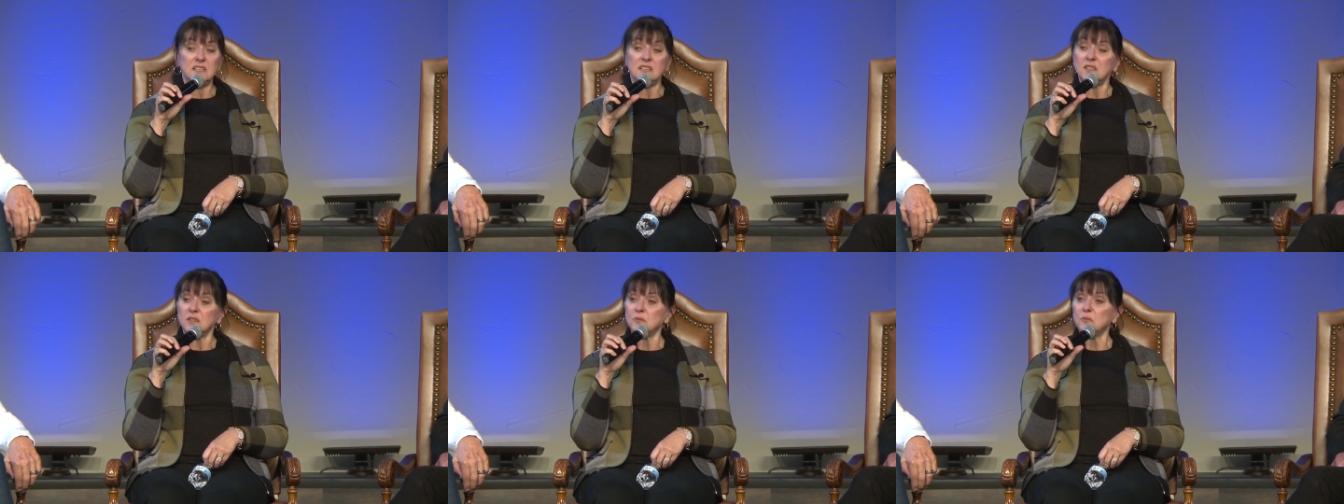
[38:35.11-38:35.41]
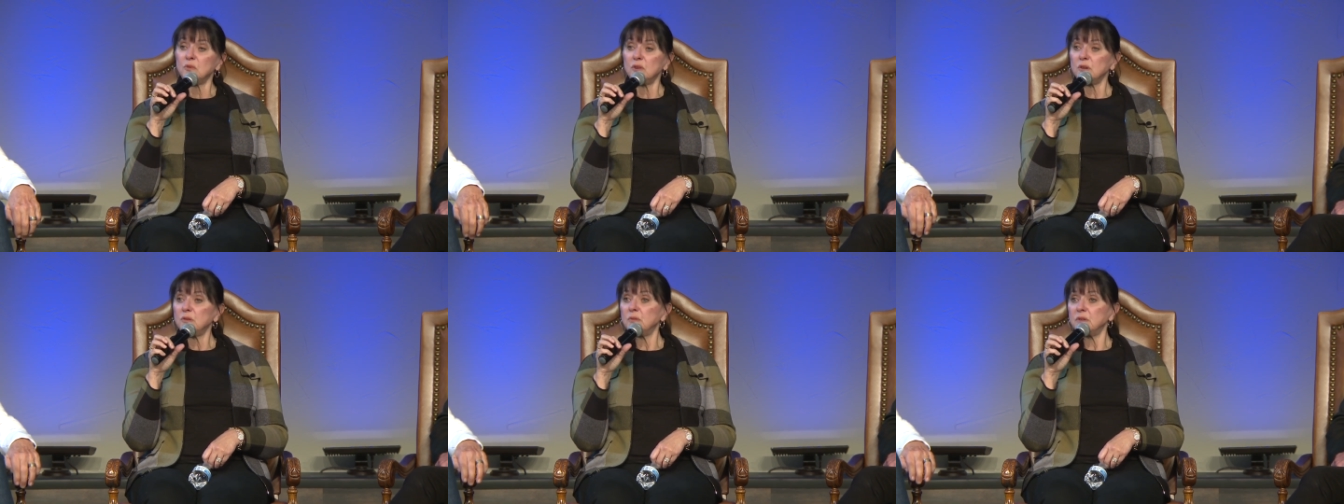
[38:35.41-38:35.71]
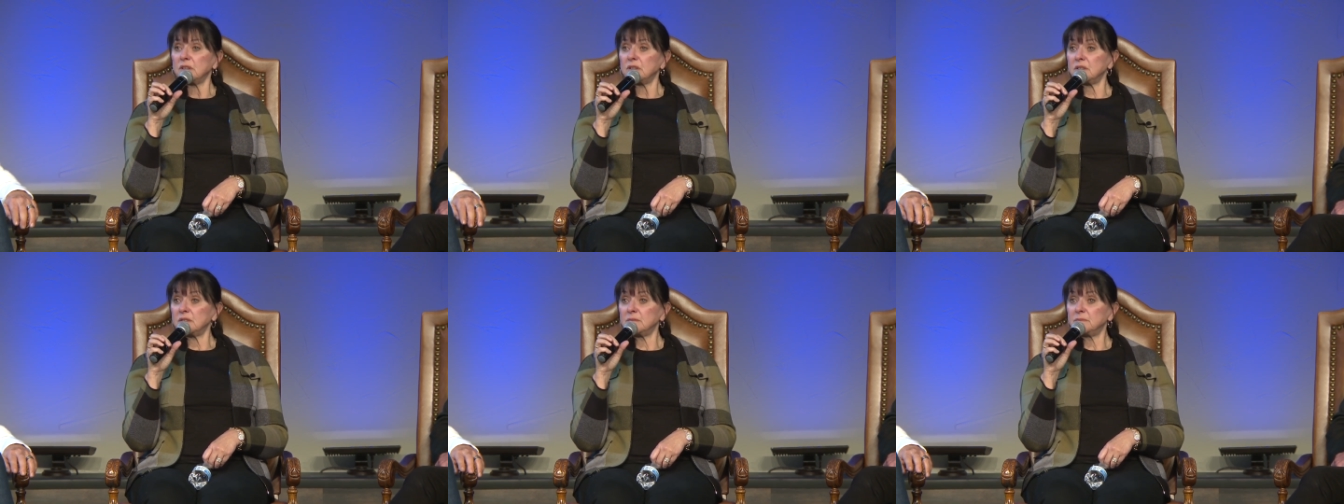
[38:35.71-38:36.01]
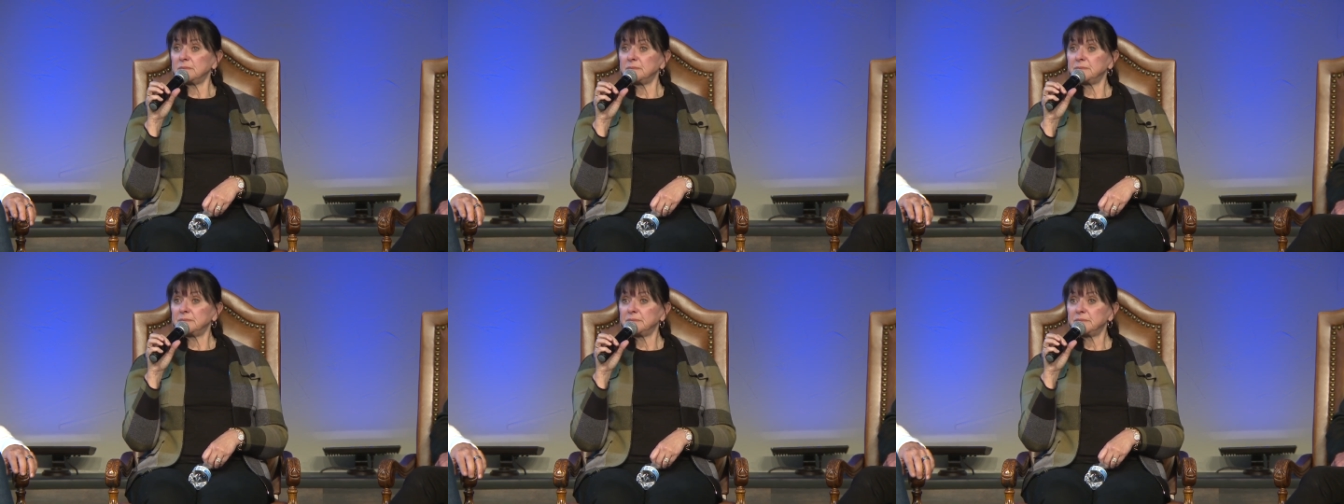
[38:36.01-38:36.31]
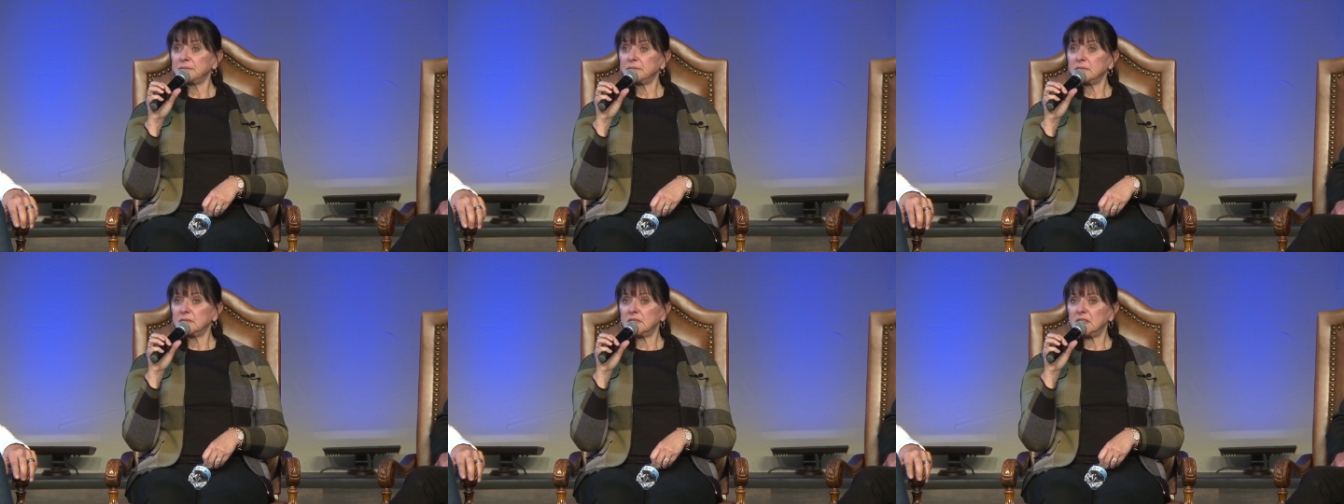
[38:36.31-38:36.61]
can work with
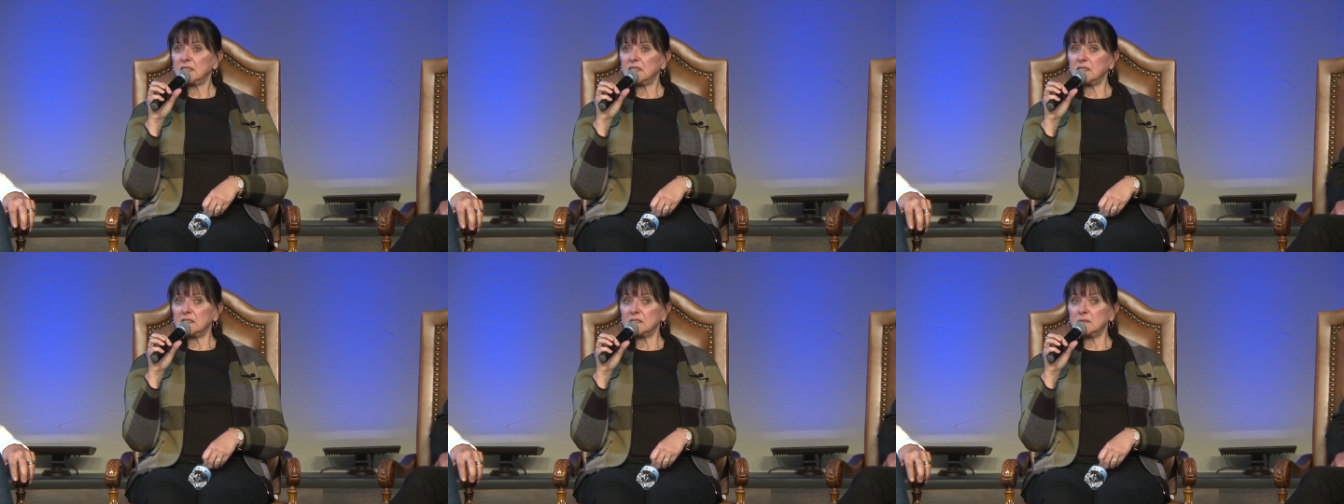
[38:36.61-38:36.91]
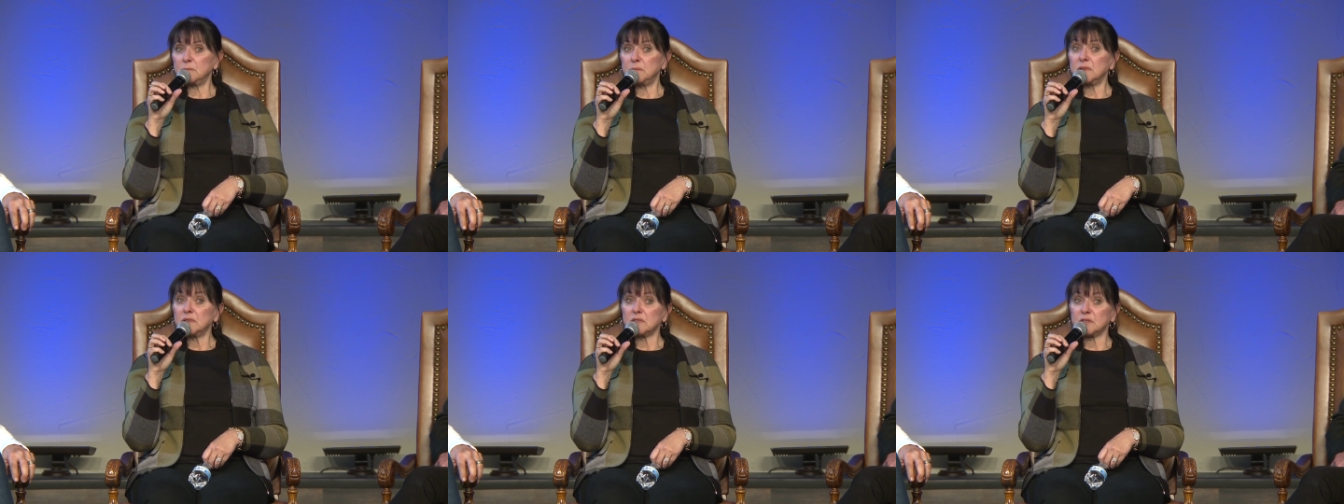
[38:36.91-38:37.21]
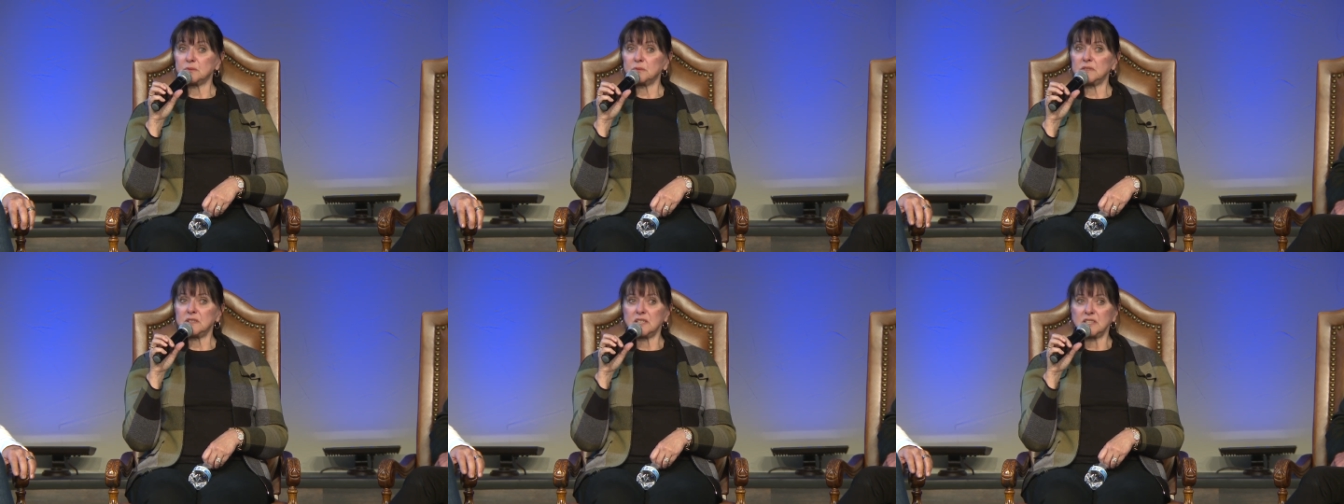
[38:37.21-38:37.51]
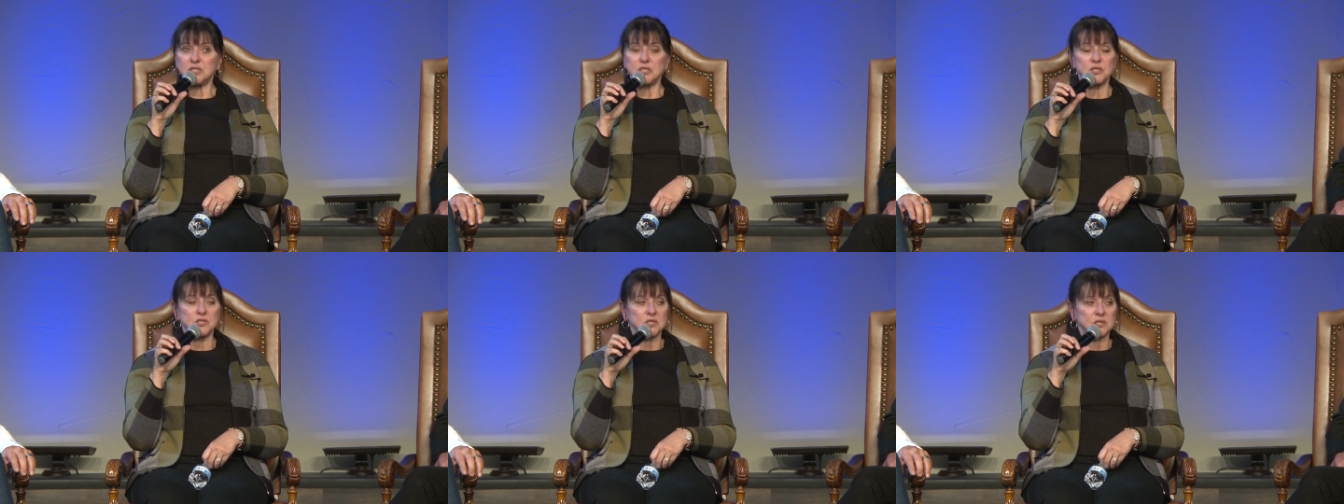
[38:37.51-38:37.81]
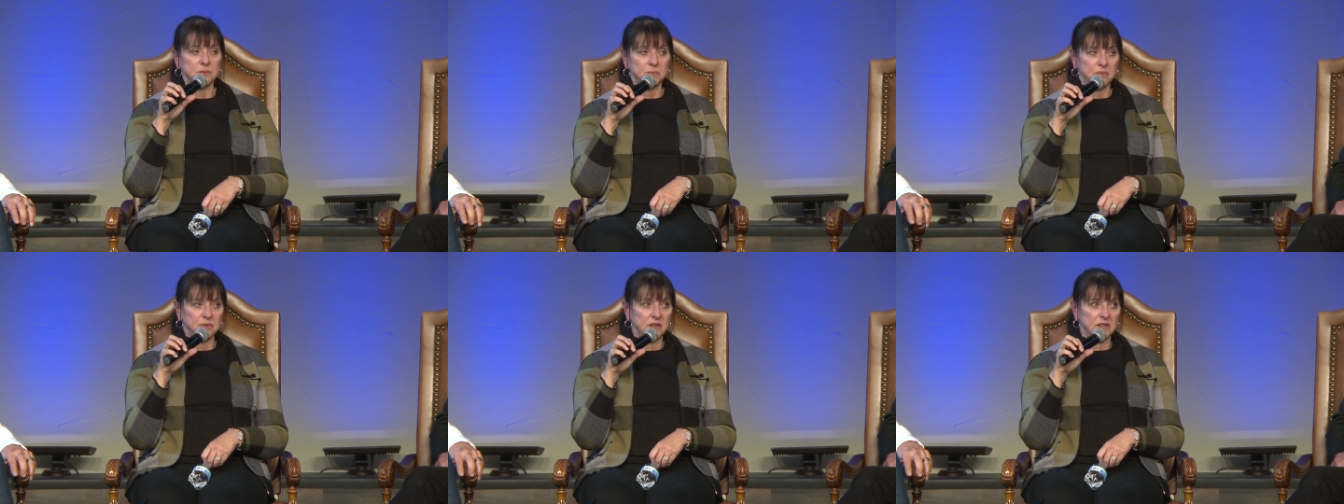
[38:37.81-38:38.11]
and build a
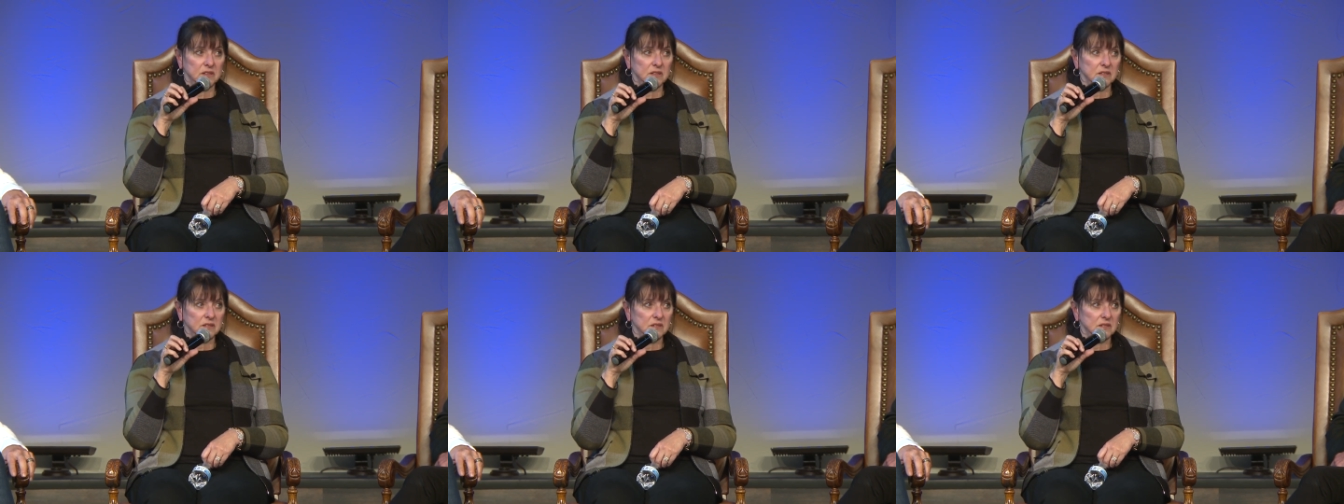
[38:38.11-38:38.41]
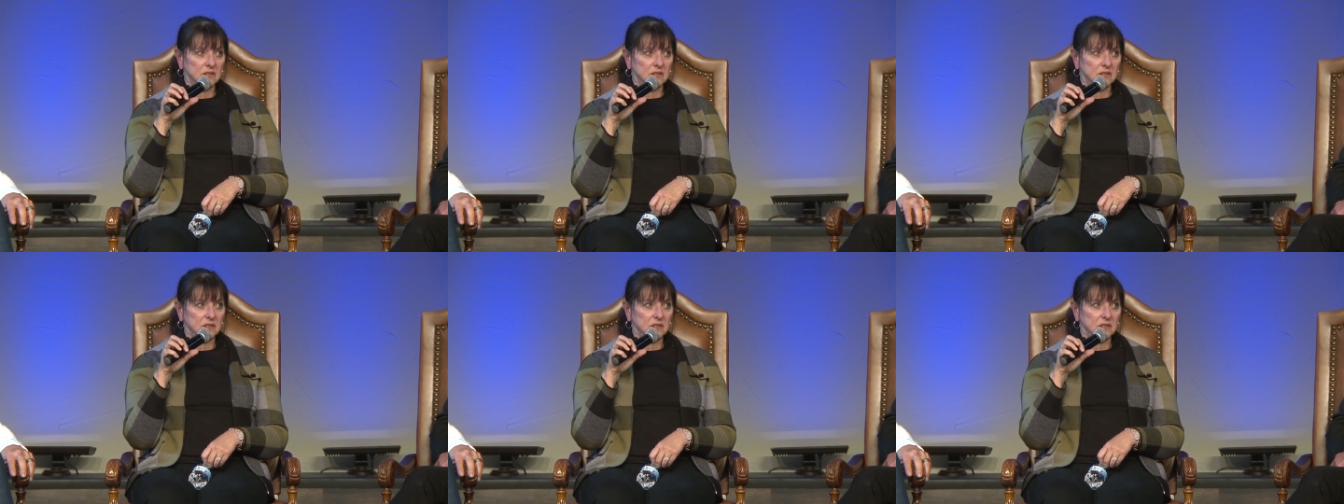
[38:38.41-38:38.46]
relationship with.